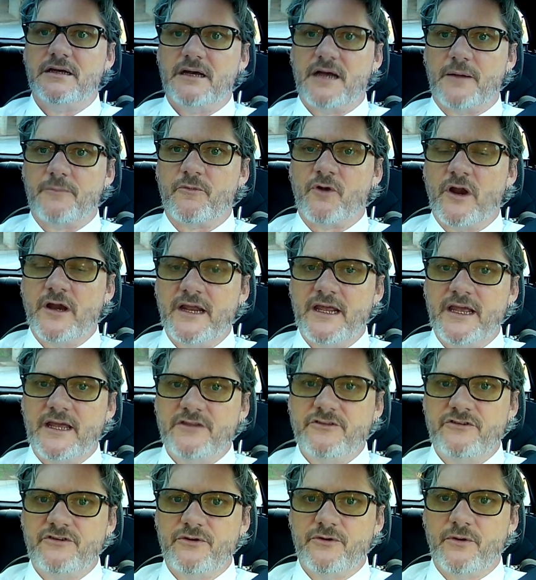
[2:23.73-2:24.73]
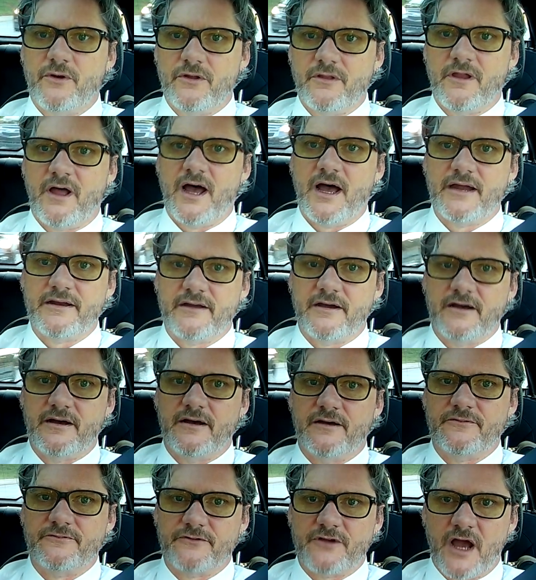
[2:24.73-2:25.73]
I'm running into a lot
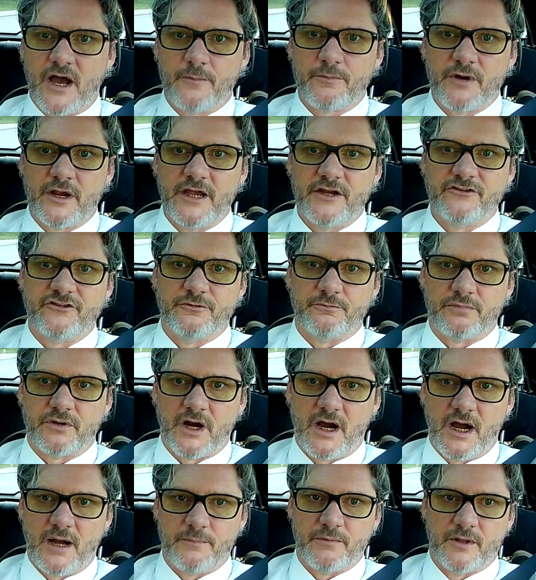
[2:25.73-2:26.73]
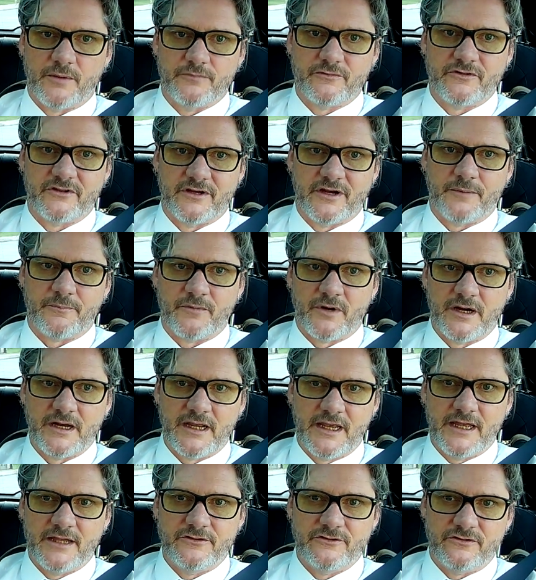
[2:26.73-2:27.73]
of comprehension problems, and I'm running
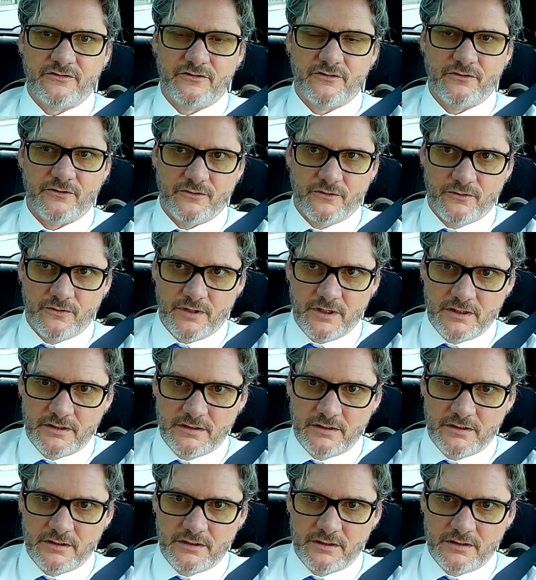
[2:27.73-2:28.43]
into